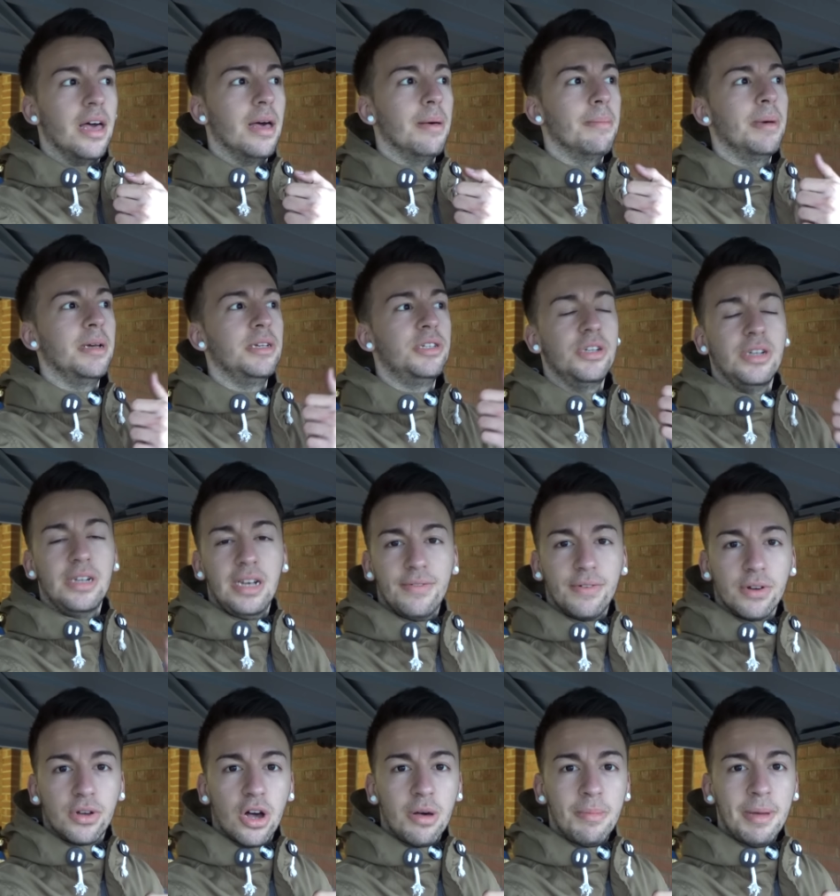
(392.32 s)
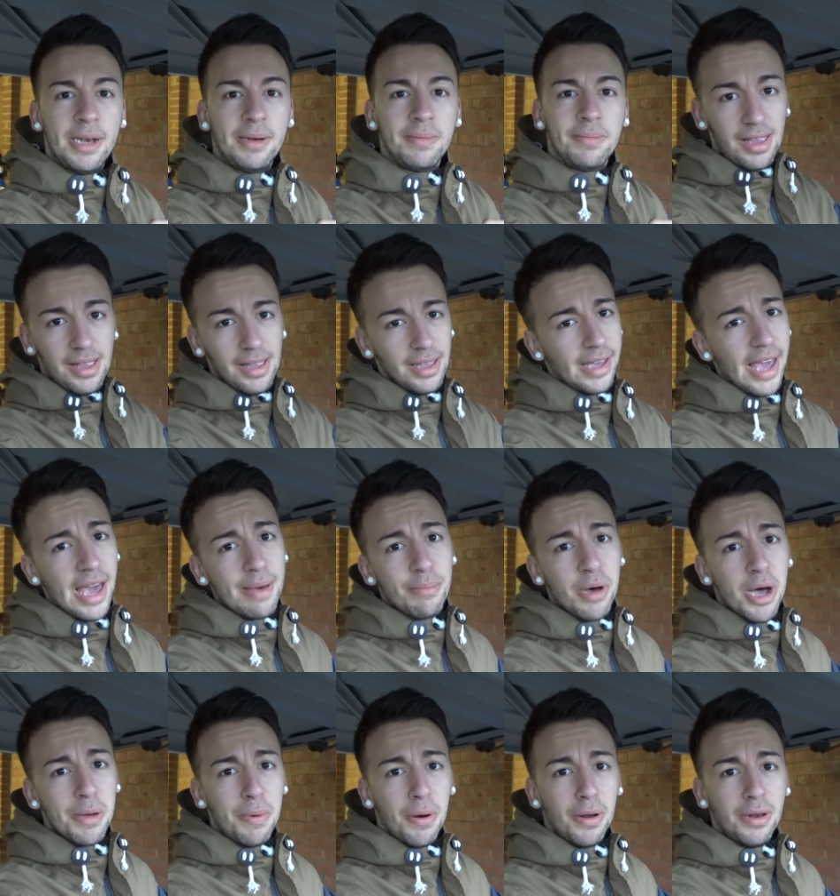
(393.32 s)
Make sure you leave a comment. Again,
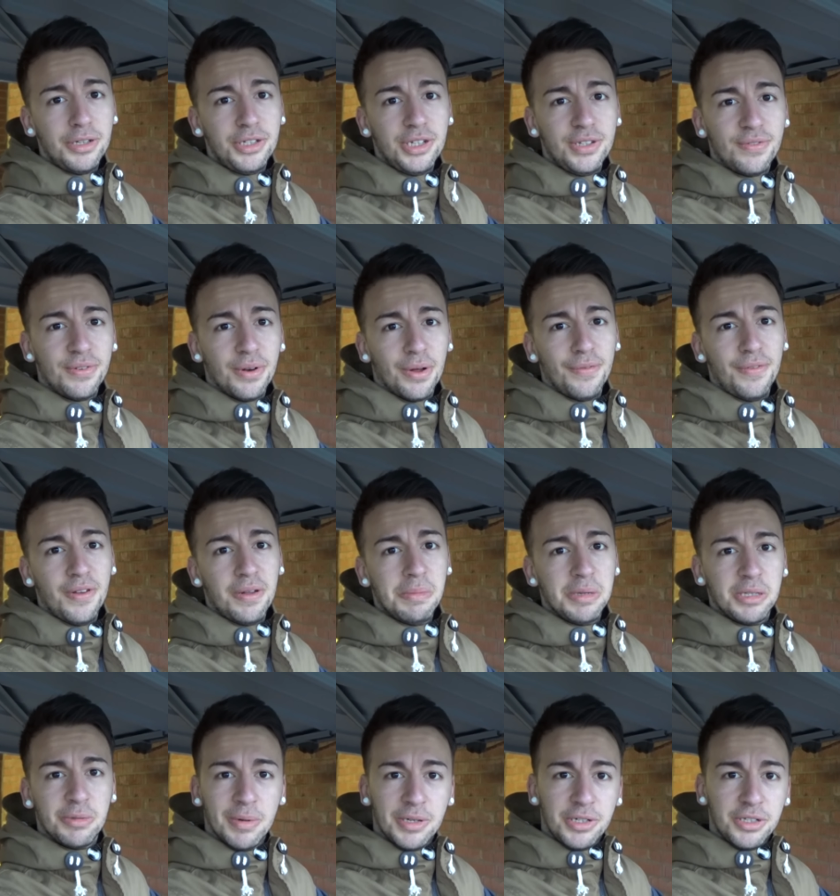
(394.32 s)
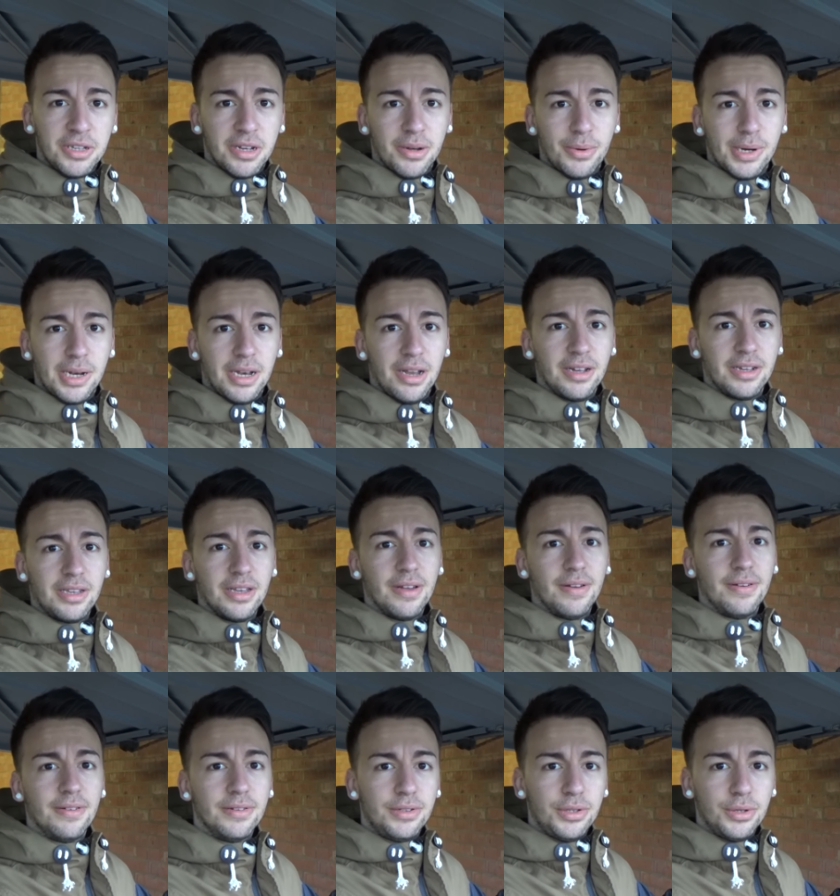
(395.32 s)
my apologies for not filming as much as I would like
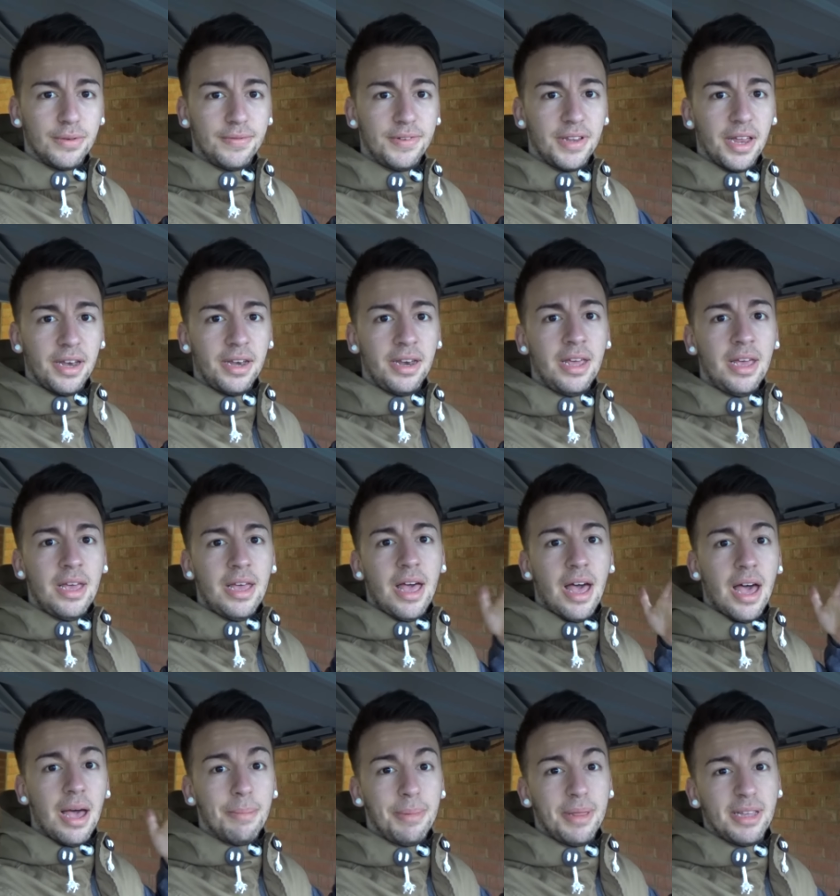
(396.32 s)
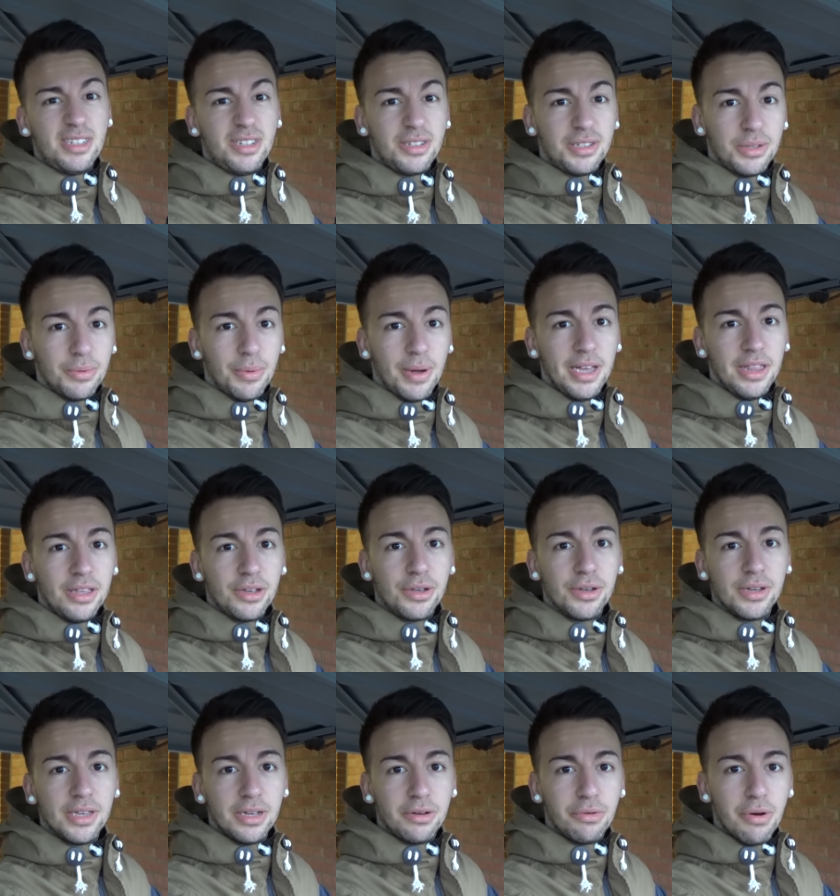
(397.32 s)
to have done, but that's just the way the
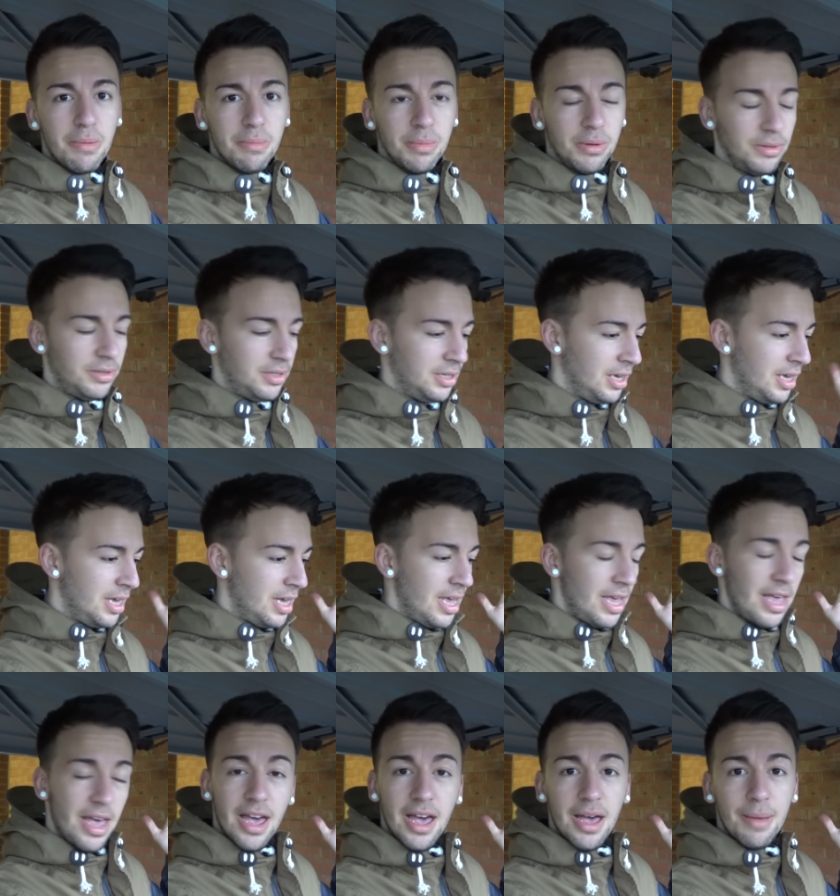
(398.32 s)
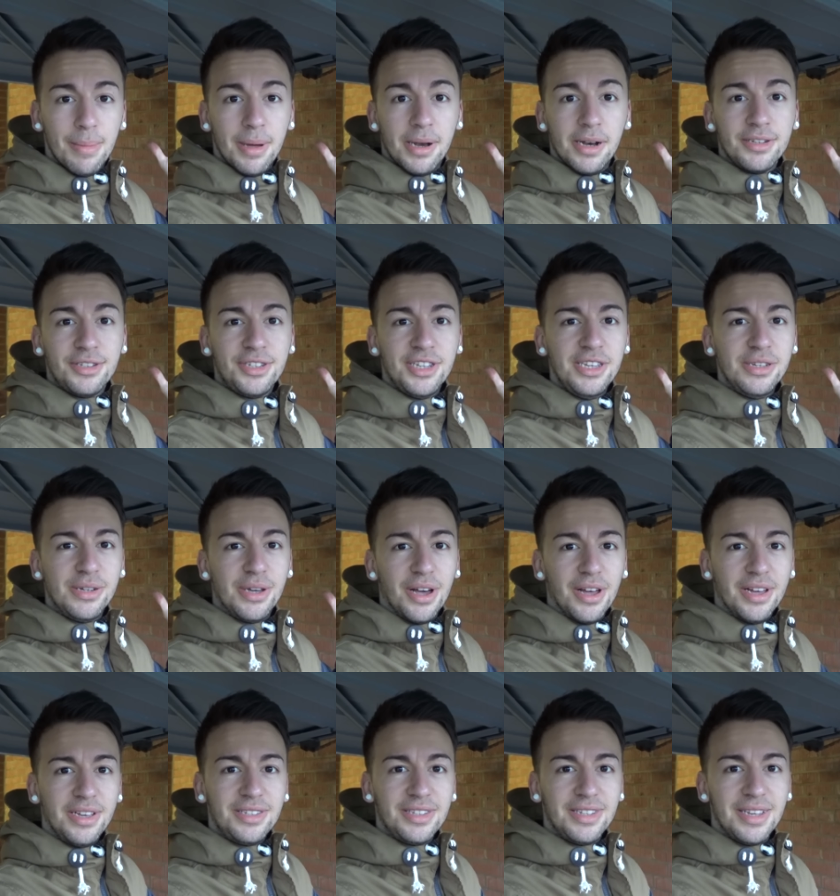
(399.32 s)
cookie crumbles. And I'll see you
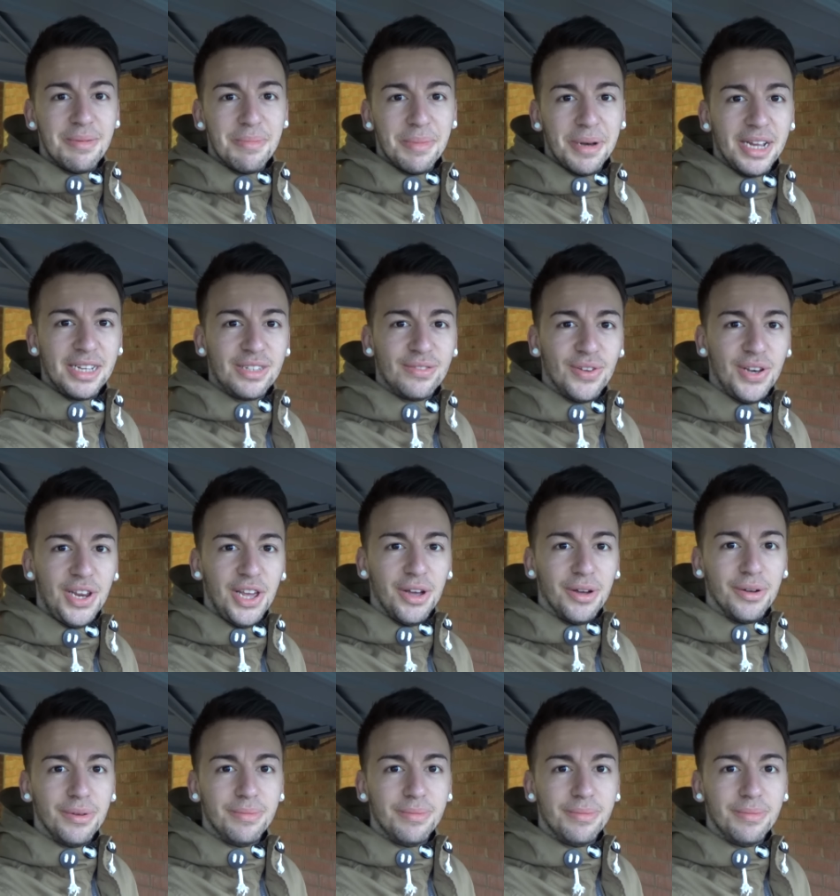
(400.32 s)
guys in my next video.